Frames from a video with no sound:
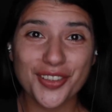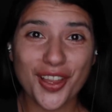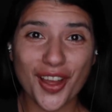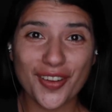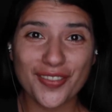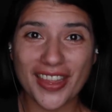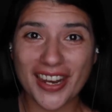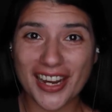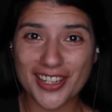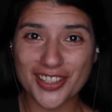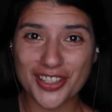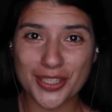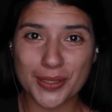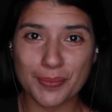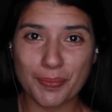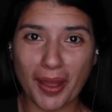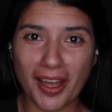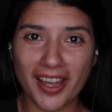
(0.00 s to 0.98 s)
Lav that I
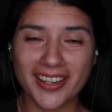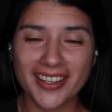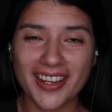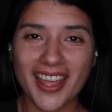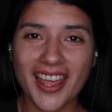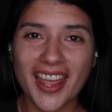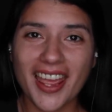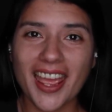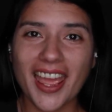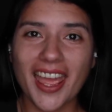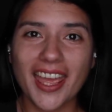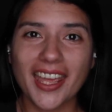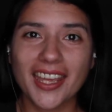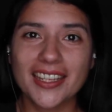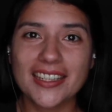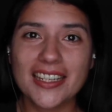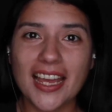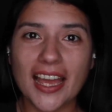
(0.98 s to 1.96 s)
just bought.
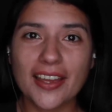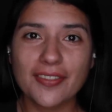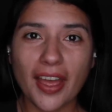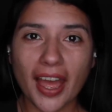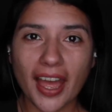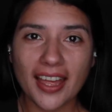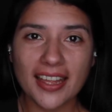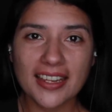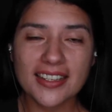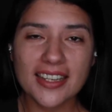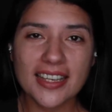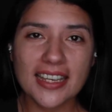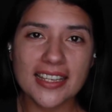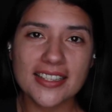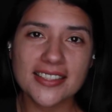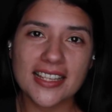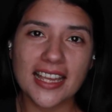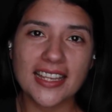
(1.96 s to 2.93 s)
And I've had
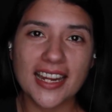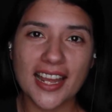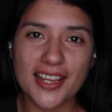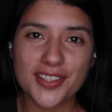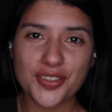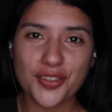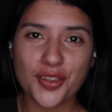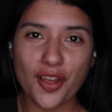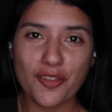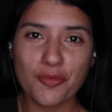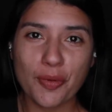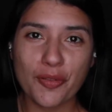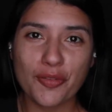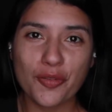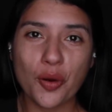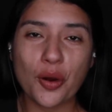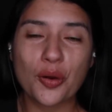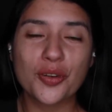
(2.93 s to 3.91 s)
a Sennheiser Lav
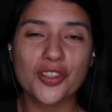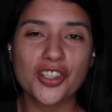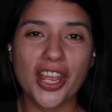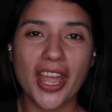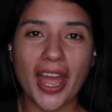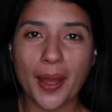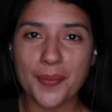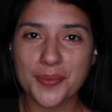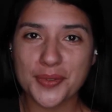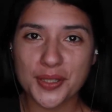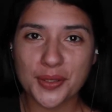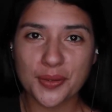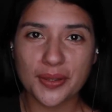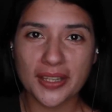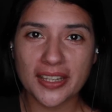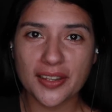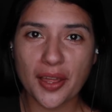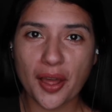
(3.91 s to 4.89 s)
before, which I
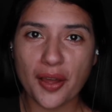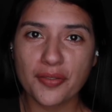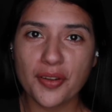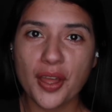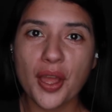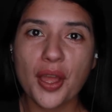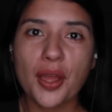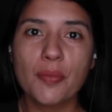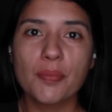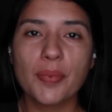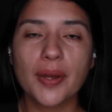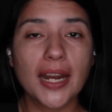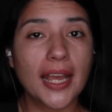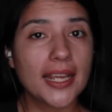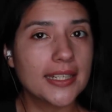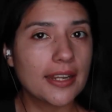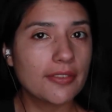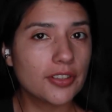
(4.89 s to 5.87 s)
absolutely love,
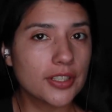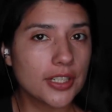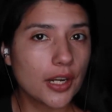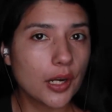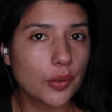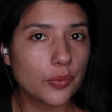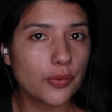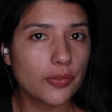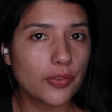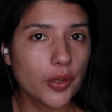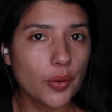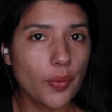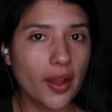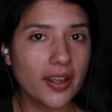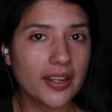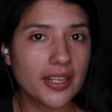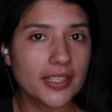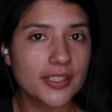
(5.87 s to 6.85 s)
but I never did a
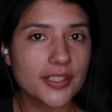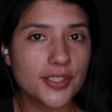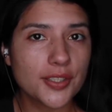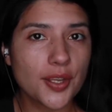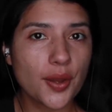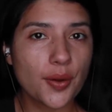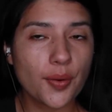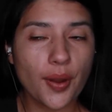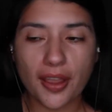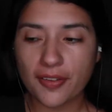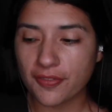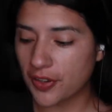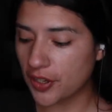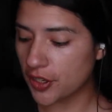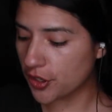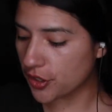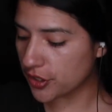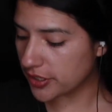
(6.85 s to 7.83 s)
review on it, so I
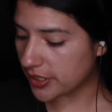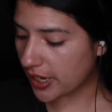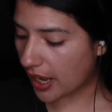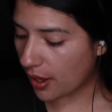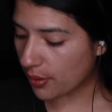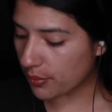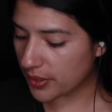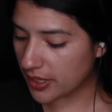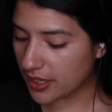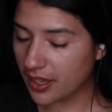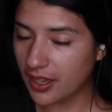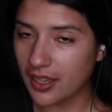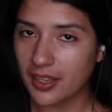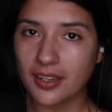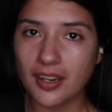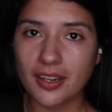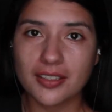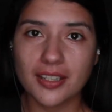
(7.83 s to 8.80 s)
figured now we
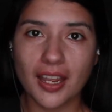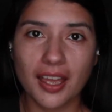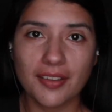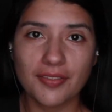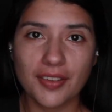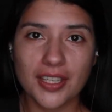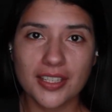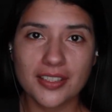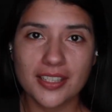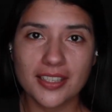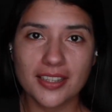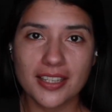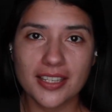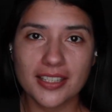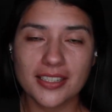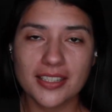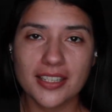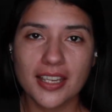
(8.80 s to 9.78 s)
can dive into
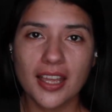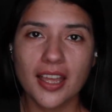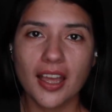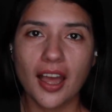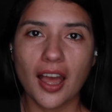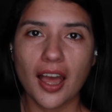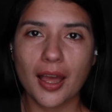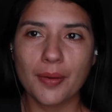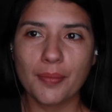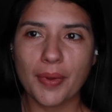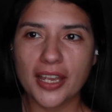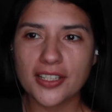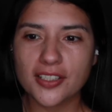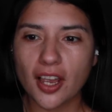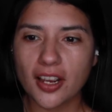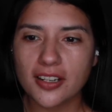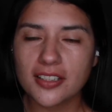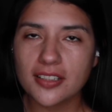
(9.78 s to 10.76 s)
this. I
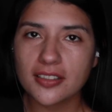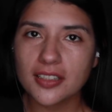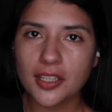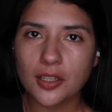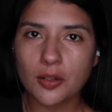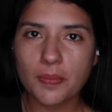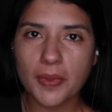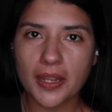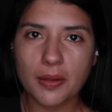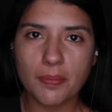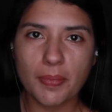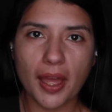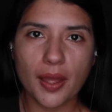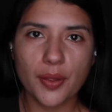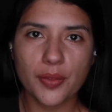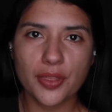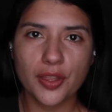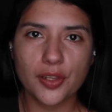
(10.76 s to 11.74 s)
talked a little bit
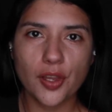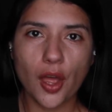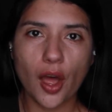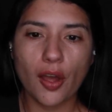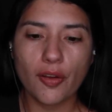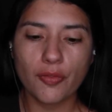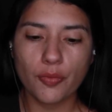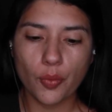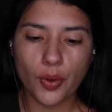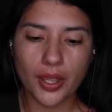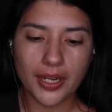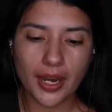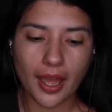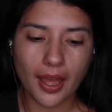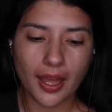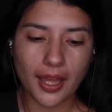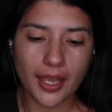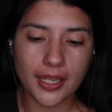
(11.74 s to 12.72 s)
about the Lav when
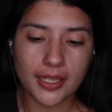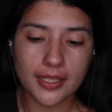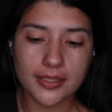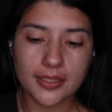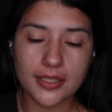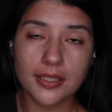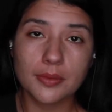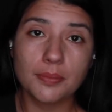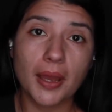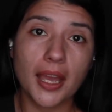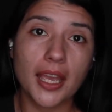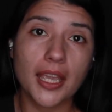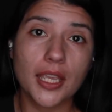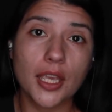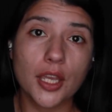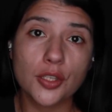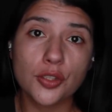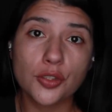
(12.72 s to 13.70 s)
I did
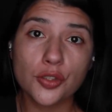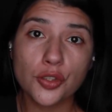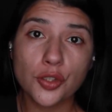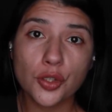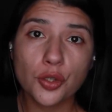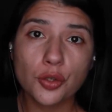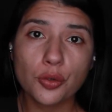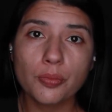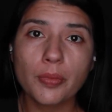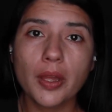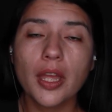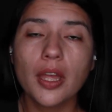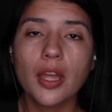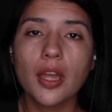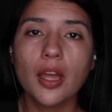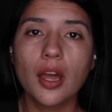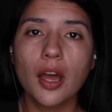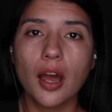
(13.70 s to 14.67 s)
my Zoom
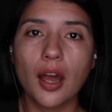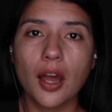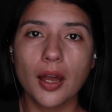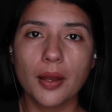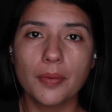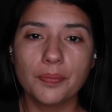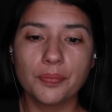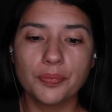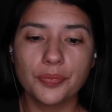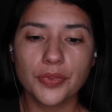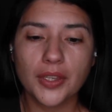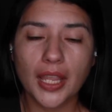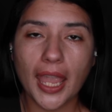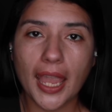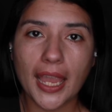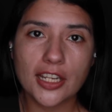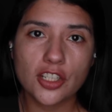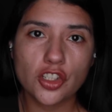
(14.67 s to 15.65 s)

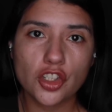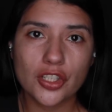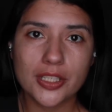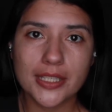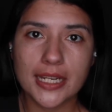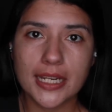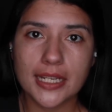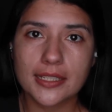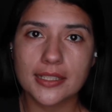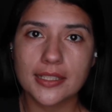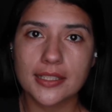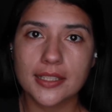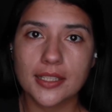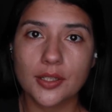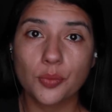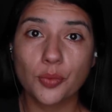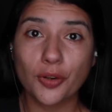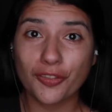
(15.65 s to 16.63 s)

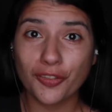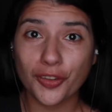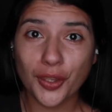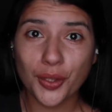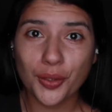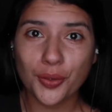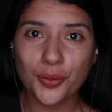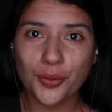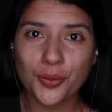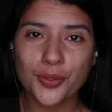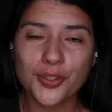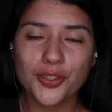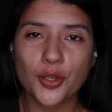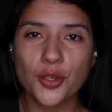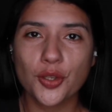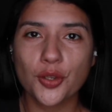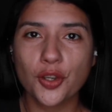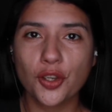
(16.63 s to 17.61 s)
H6 review,
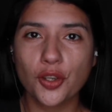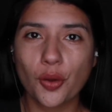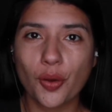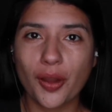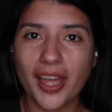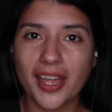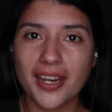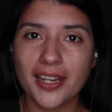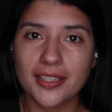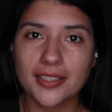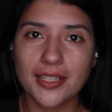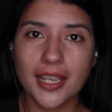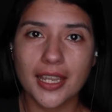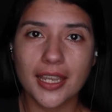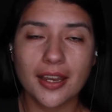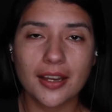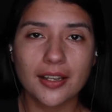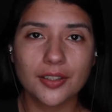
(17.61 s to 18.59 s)
so you can go ahead and
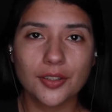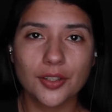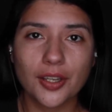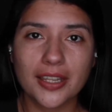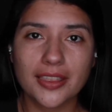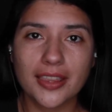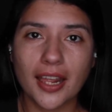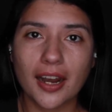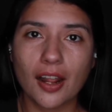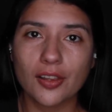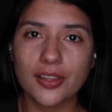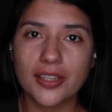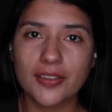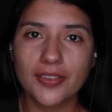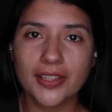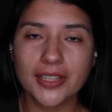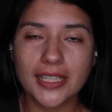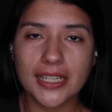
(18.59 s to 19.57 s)
take a look at that. I'll
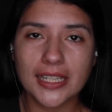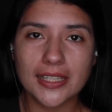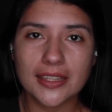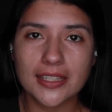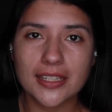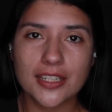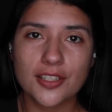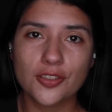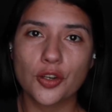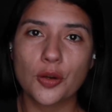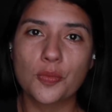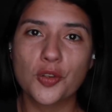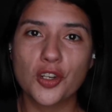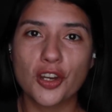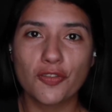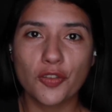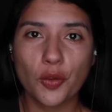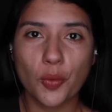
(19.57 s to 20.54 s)
leave a link in the
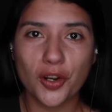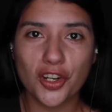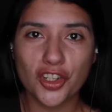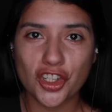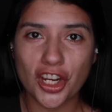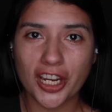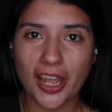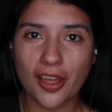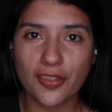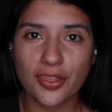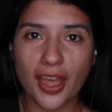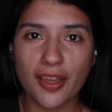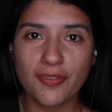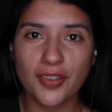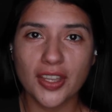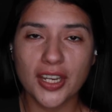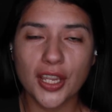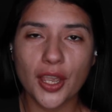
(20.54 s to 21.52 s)
description if you want to check out
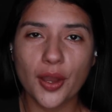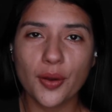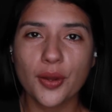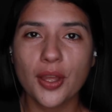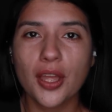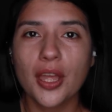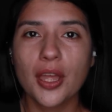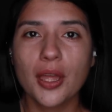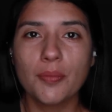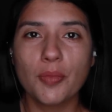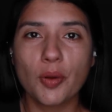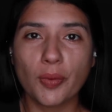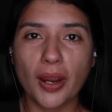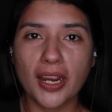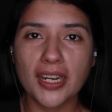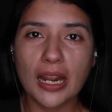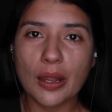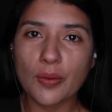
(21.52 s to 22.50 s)
that video, but
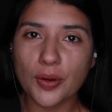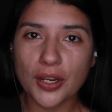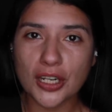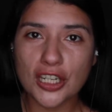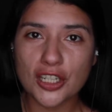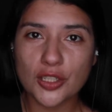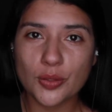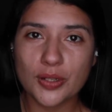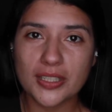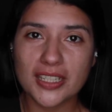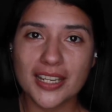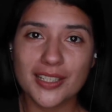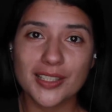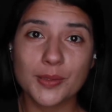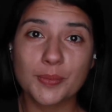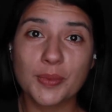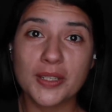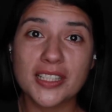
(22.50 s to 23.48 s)
right now we're going to do a
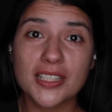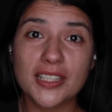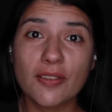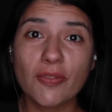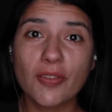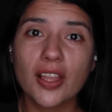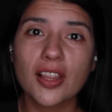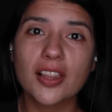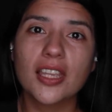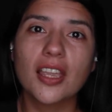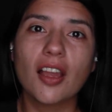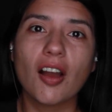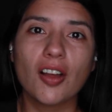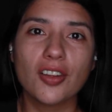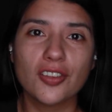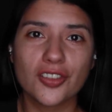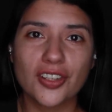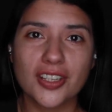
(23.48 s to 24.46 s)
test specifically
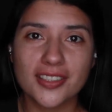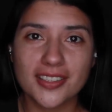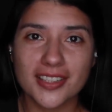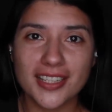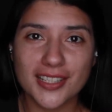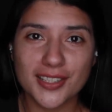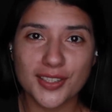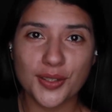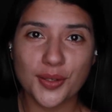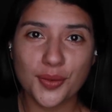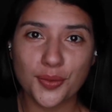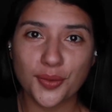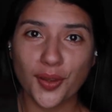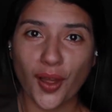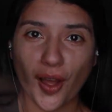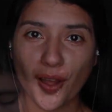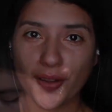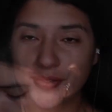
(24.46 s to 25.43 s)
on just this new
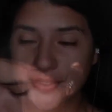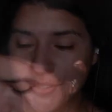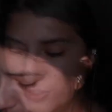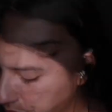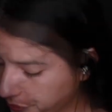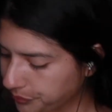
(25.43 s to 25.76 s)
Lav.